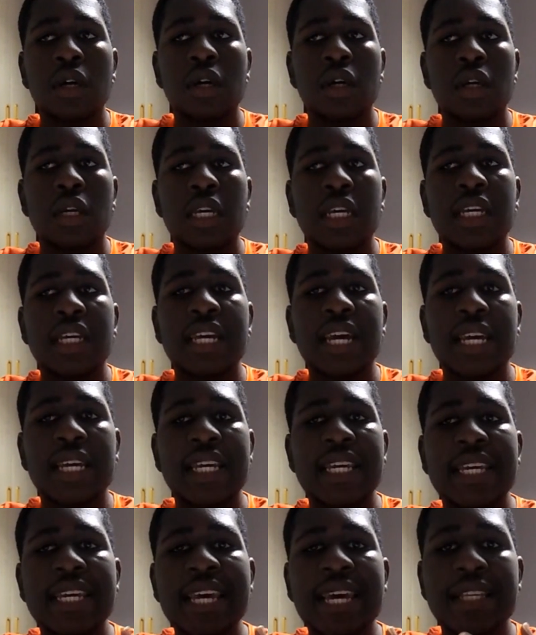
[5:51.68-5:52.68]
He ca-
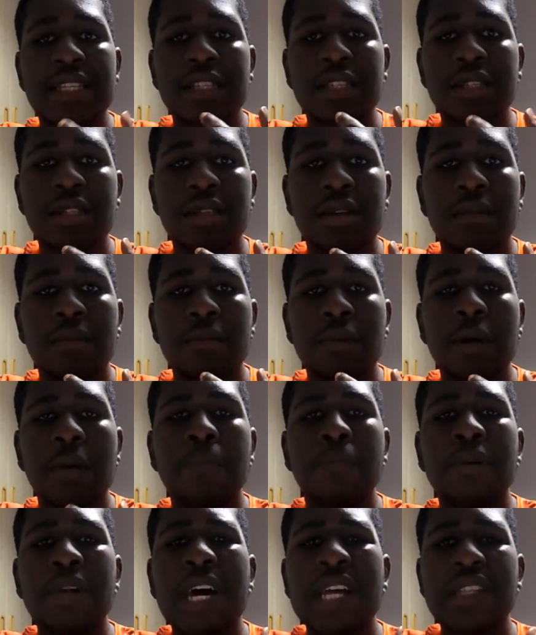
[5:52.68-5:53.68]
he gets a
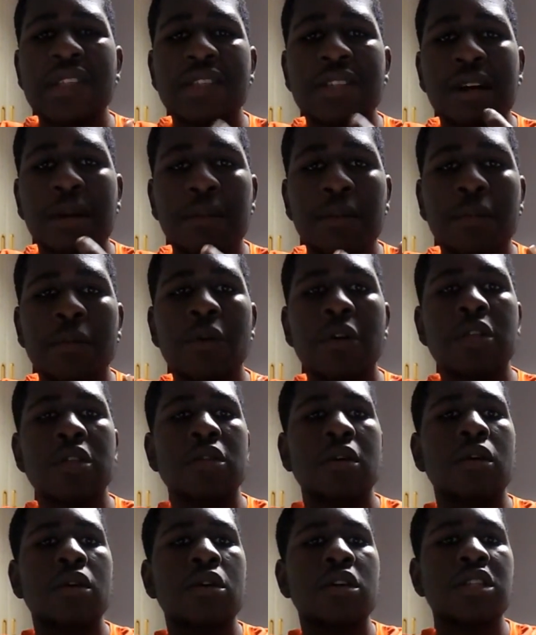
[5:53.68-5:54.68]
blood sample because
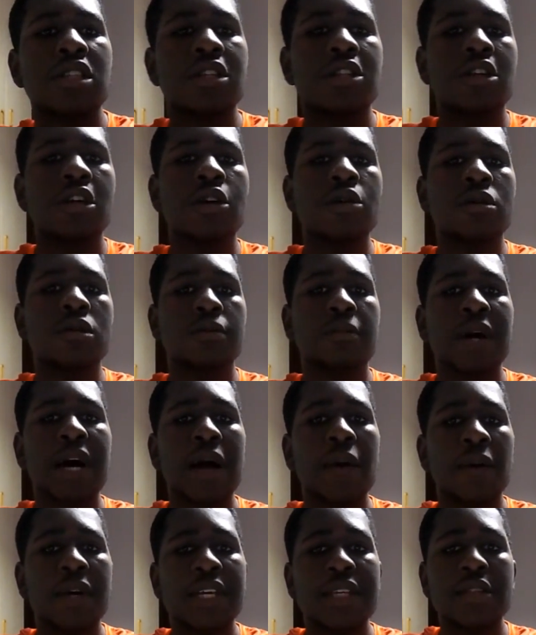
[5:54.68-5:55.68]
because the turtle's
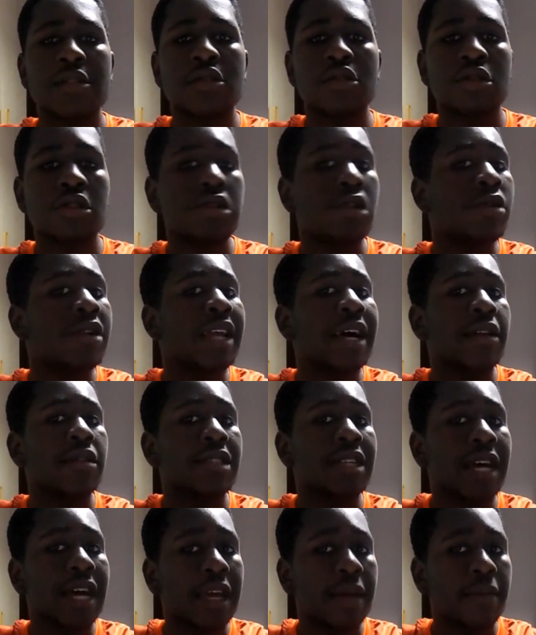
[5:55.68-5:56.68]
power is to slow down
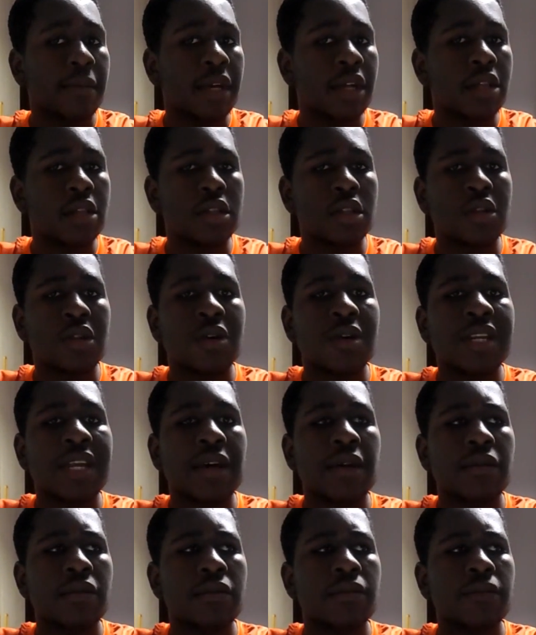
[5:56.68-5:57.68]
time, to slow
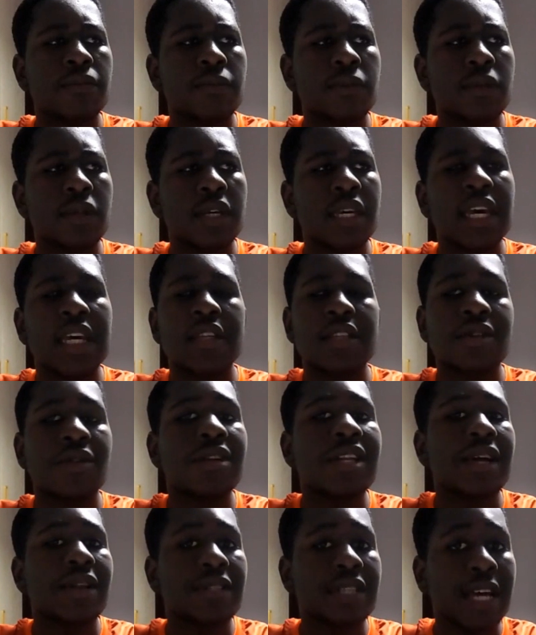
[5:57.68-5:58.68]
down yeah slow
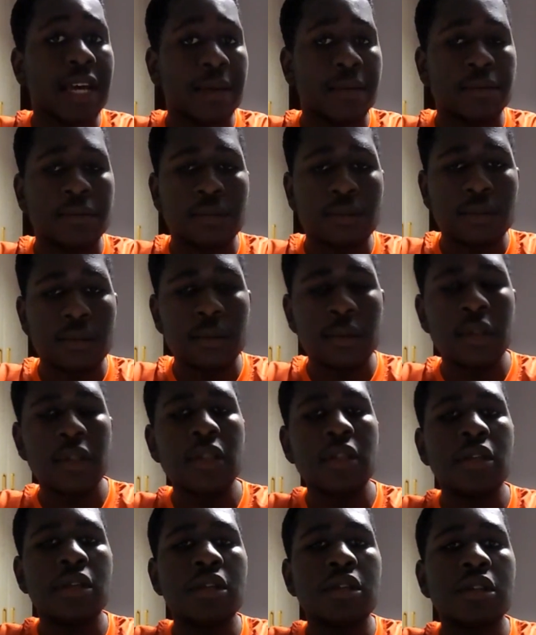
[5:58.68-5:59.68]
down time.
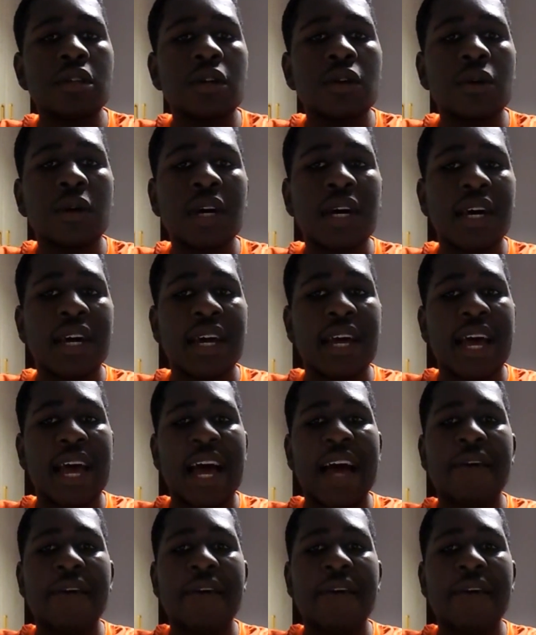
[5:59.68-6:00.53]
So I